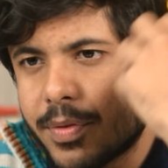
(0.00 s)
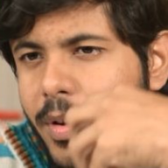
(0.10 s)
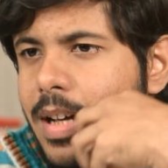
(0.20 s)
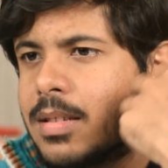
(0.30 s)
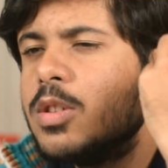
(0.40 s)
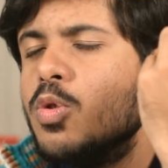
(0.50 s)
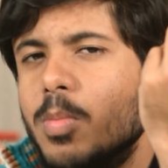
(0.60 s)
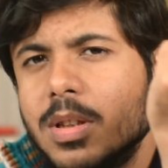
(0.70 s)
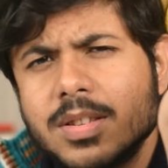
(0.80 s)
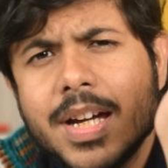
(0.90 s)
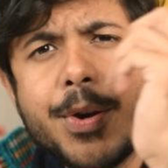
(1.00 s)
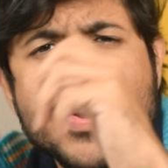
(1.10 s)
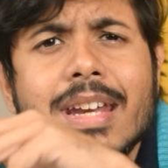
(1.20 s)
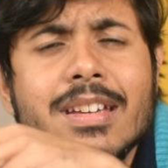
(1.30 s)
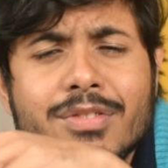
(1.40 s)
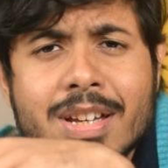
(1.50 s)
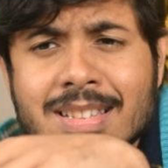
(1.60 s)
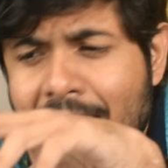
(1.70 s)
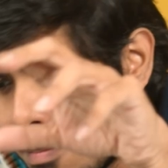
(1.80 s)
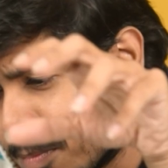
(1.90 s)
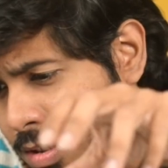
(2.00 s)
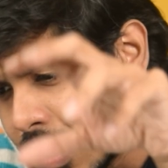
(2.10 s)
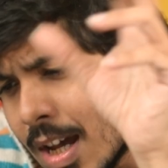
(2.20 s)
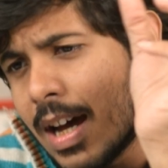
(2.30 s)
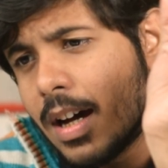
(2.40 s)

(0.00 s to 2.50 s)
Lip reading: For us humans, that training phase happens,